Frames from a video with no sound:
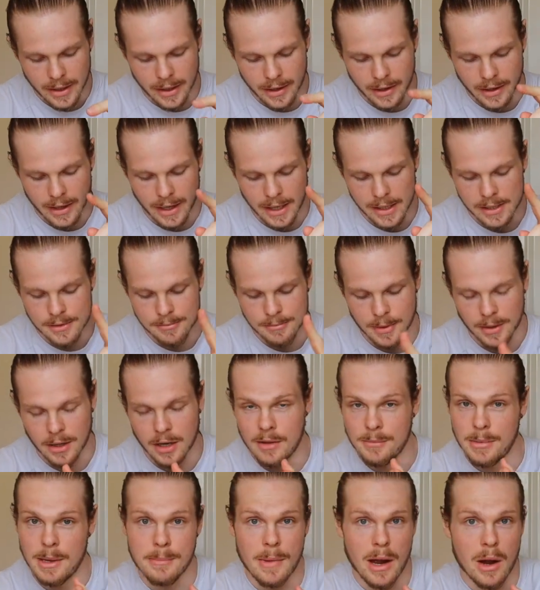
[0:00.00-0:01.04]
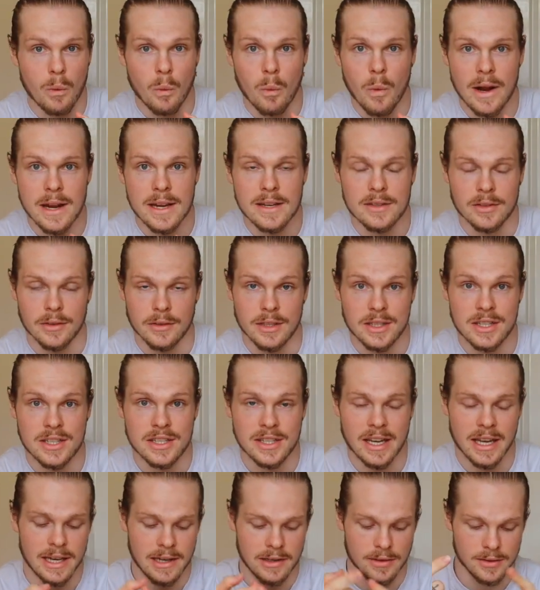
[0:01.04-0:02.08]
It's going to be my weight on the
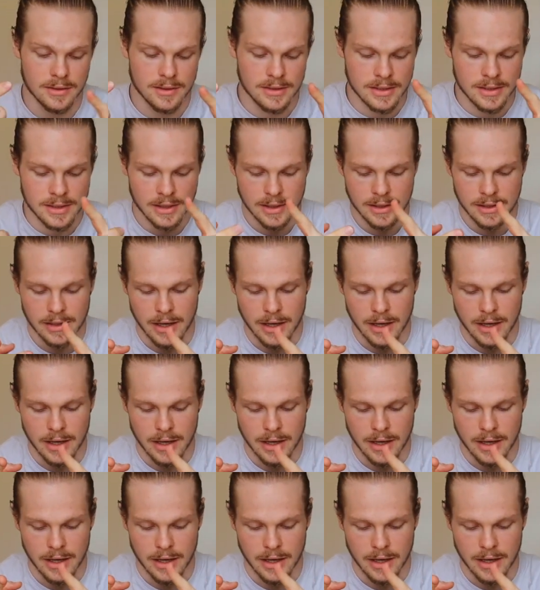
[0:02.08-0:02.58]
scales,